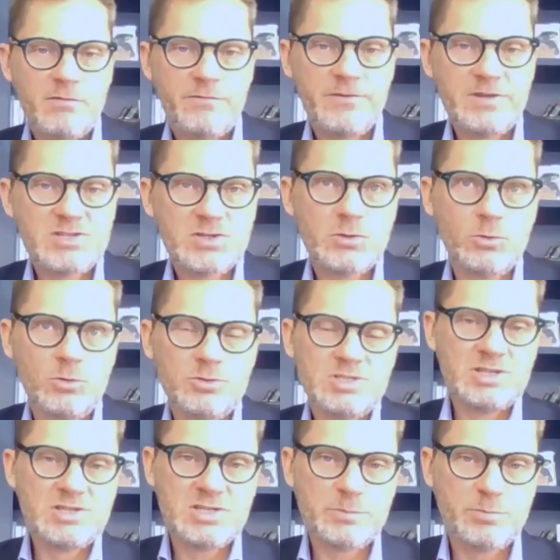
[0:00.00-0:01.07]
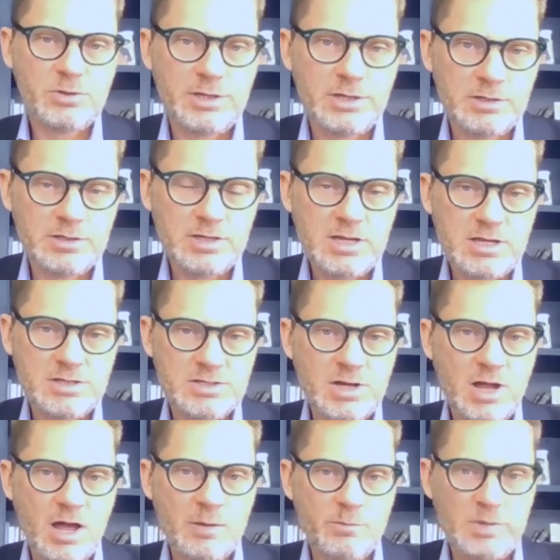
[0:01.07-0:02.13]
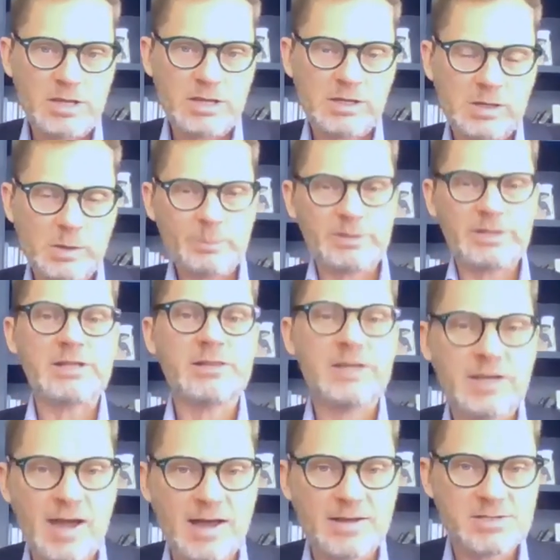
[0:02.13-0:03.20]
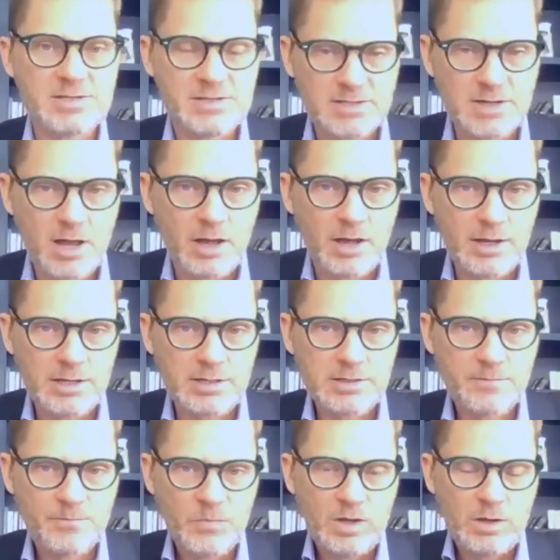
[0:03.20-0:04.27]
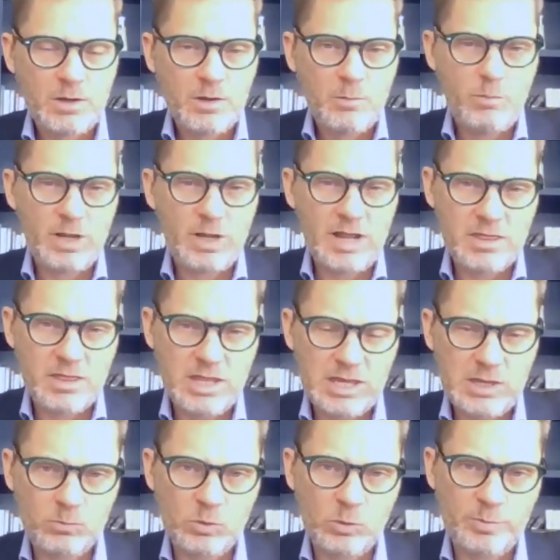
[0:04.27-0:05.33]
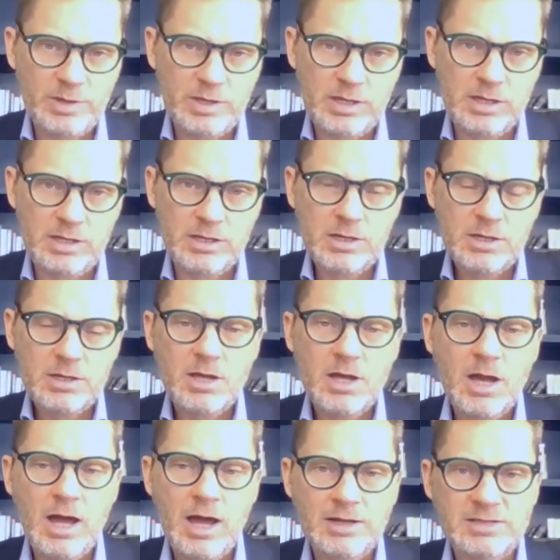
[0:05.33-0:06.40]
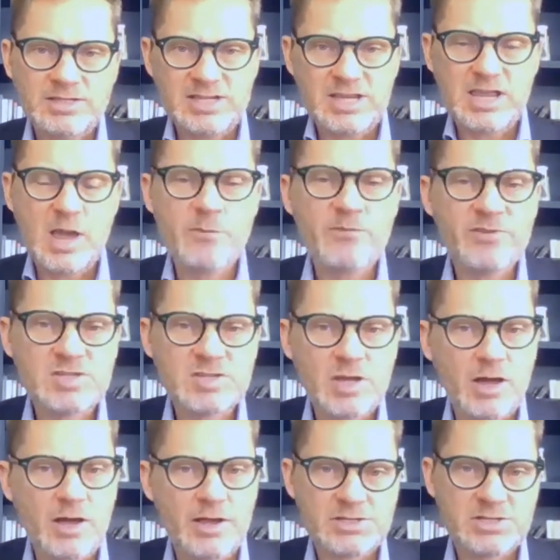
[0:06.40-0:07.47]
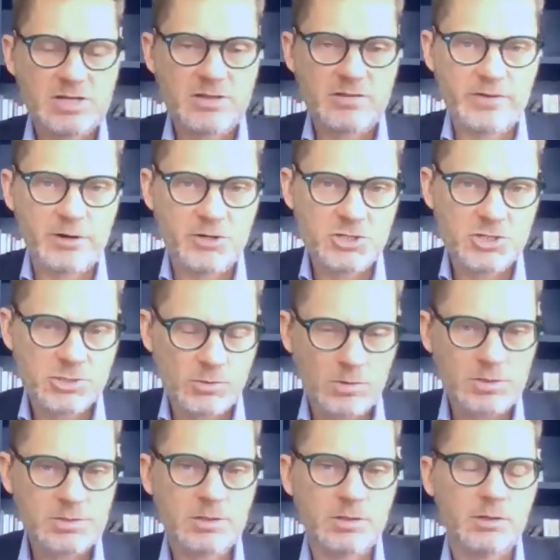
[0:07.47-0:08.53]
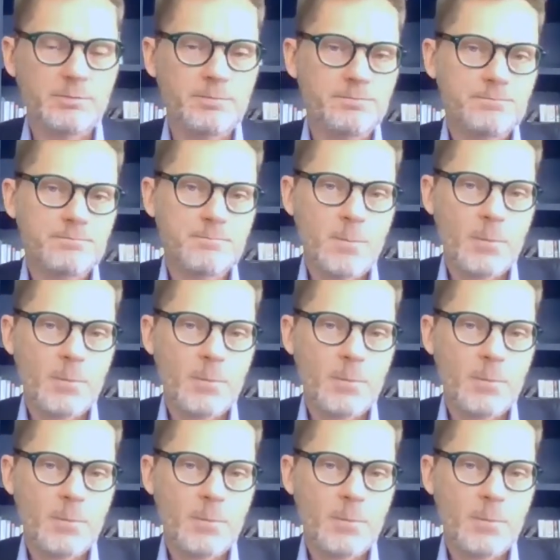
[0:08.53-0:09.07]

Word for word: Fiscal discipline is not being completely cast aside, but I think it will be de-emphasized in the very short term